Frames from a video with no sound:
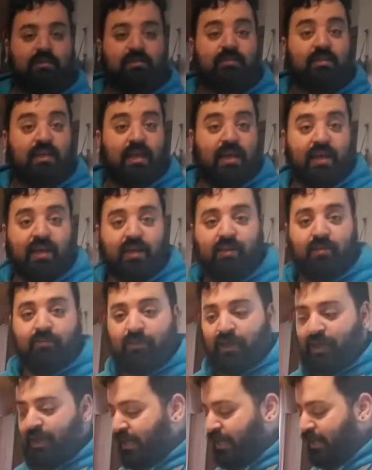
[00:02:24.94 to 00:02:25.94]
take
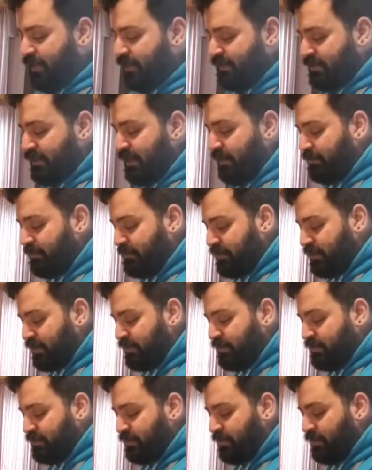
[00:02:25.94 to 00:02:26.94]
my temperature
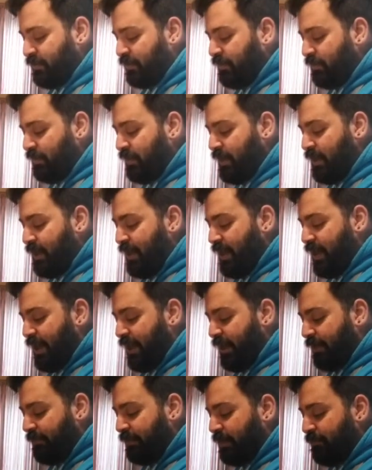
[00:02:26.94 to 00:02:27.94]
control
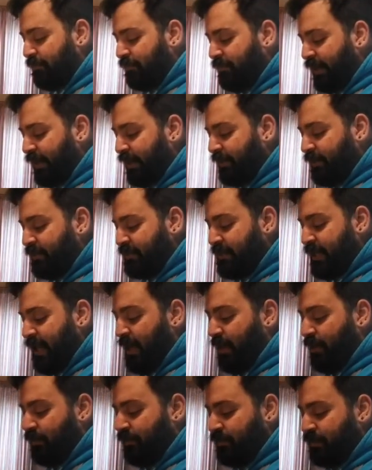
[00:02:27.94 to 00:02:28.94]
and I'm gonna bring it
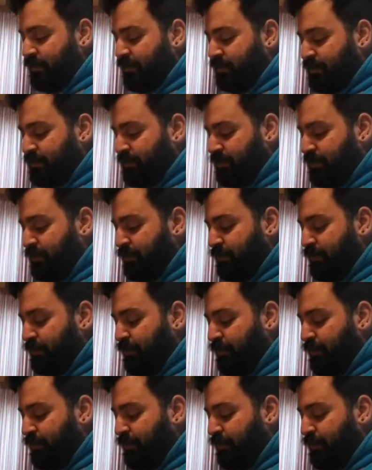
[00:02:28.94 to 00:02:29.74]
down to